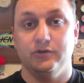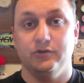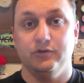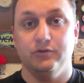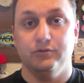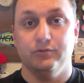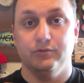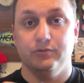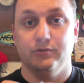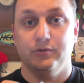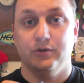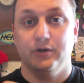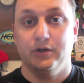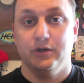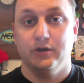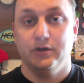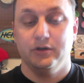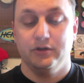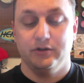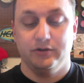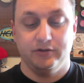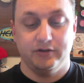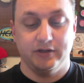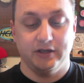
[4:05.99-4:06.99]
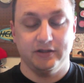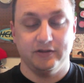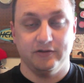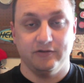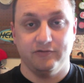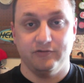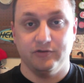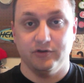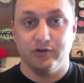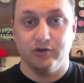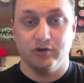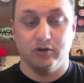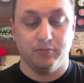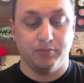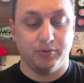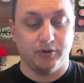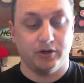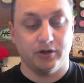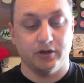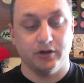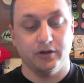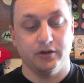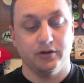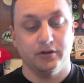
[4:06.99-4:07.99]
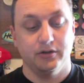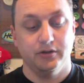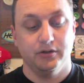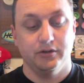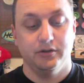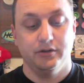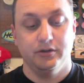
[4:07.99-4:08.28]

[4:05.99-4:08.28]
you take this yo-yo apart,